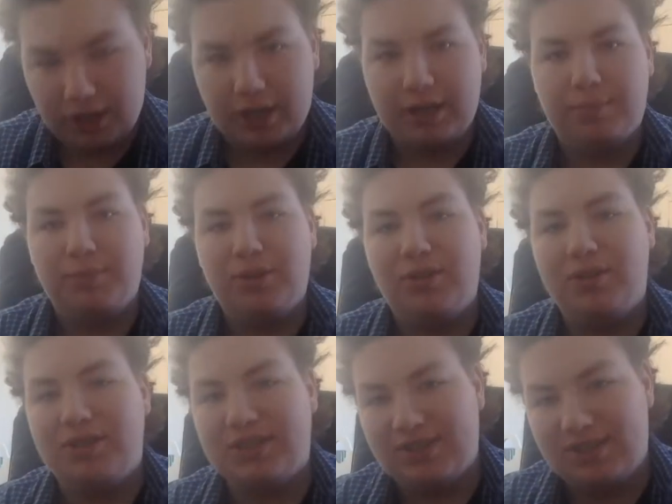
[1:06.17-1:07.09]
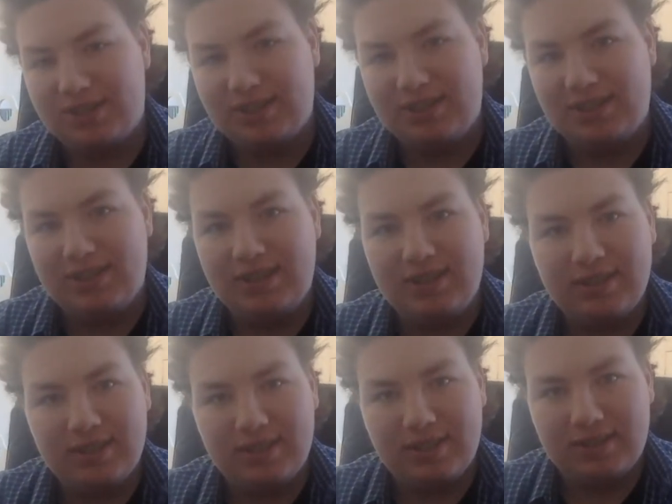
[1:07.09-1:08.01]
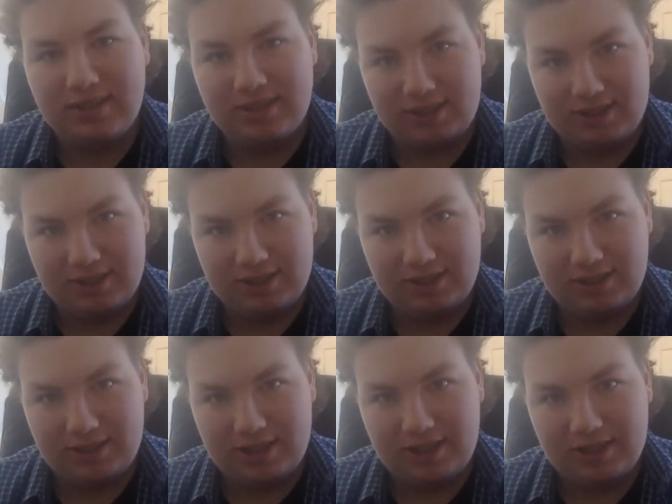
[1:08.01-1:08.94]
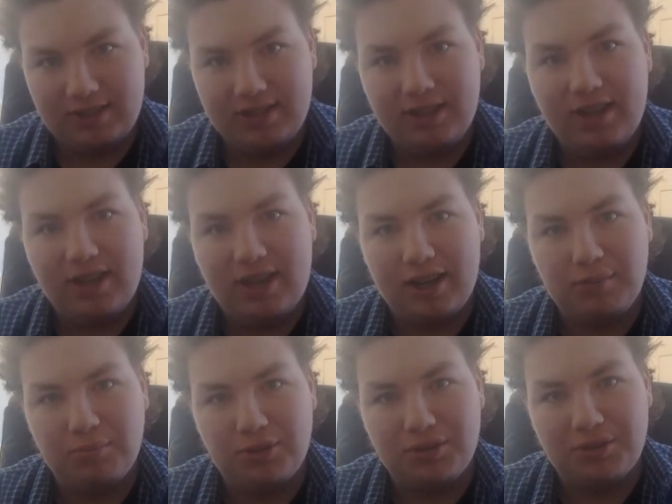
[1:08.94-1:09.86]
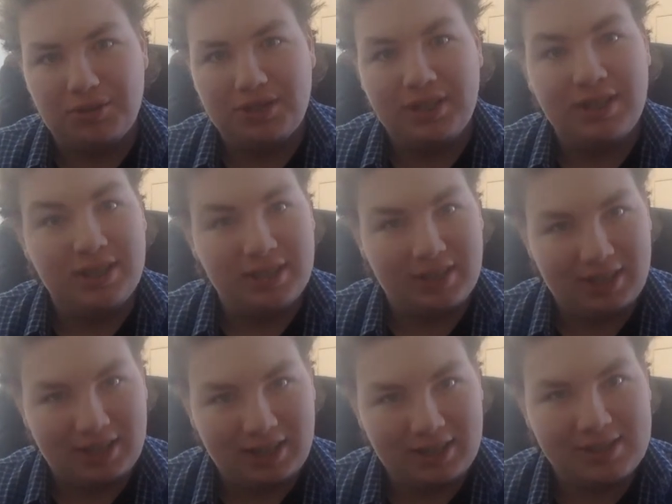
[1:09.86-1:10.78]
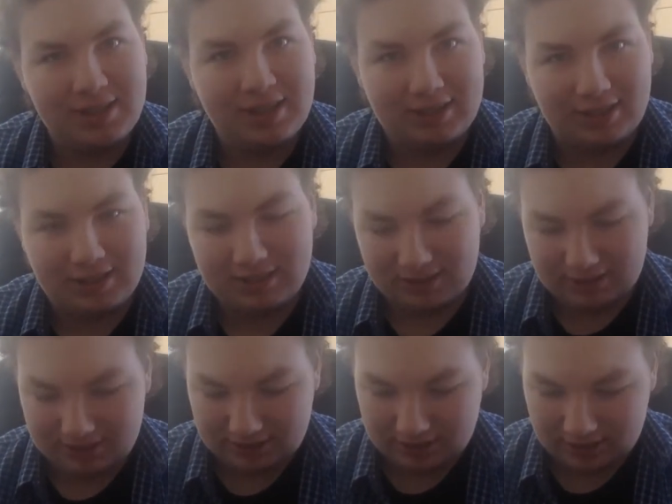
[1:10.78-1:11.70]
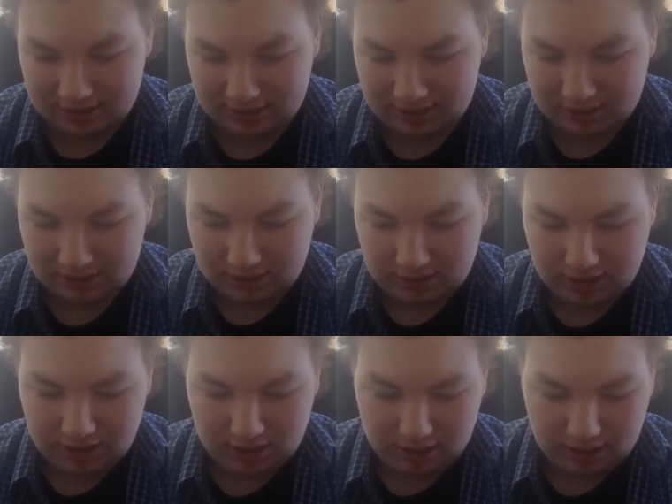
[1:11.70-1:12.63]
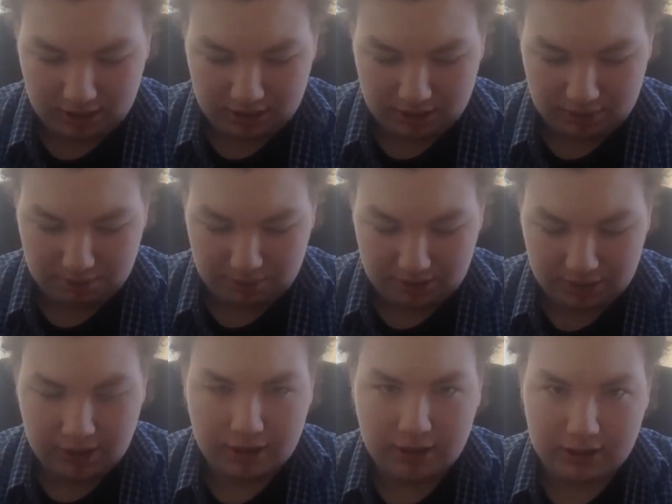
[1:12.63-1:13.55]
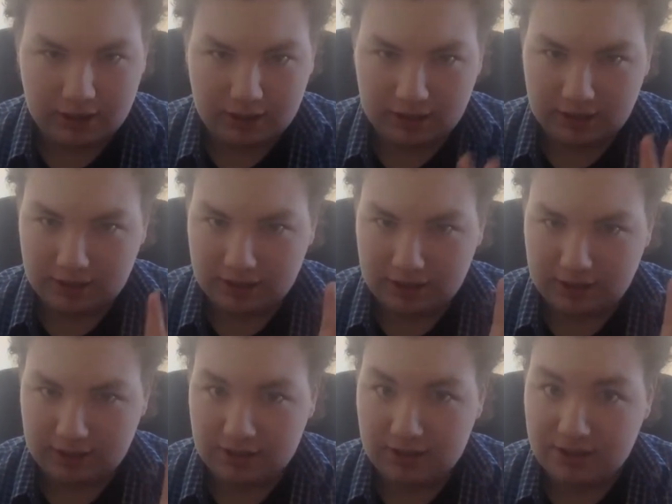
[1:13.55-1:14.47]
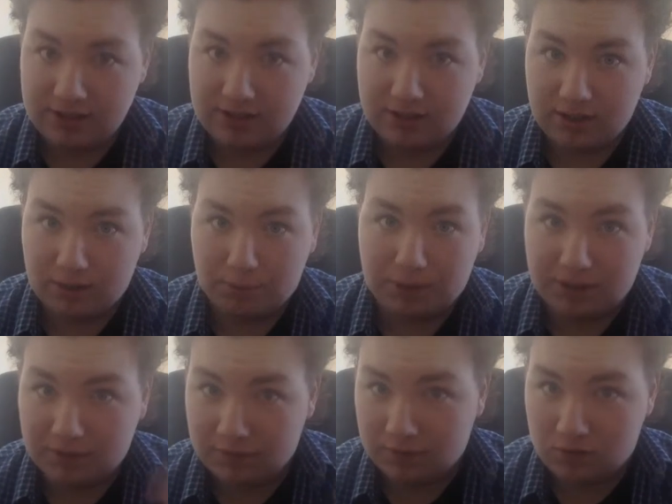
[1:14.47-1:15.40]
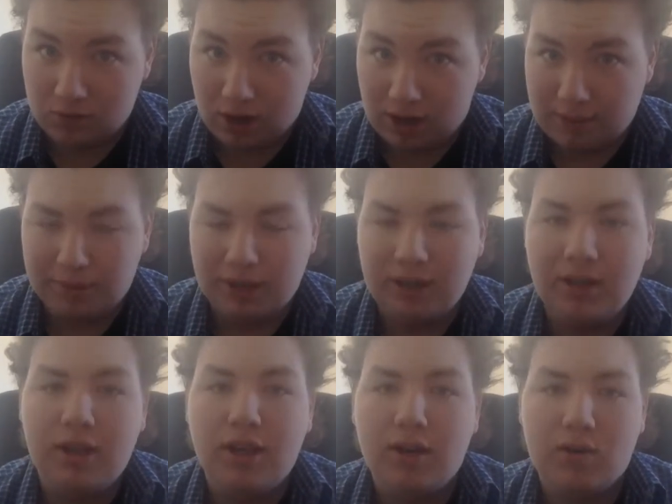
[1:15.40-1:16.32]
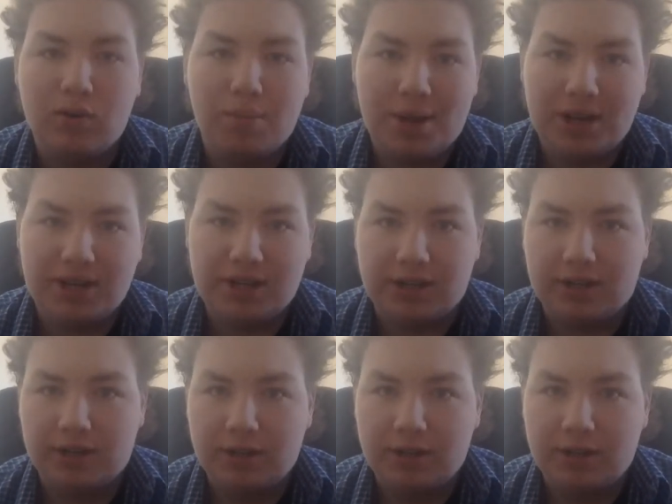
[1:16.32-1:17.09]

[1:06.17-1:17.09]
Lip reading: I am not on Gacha's side. I am not on the anti-Gacha's side. I am, in this little bit of drama, remaining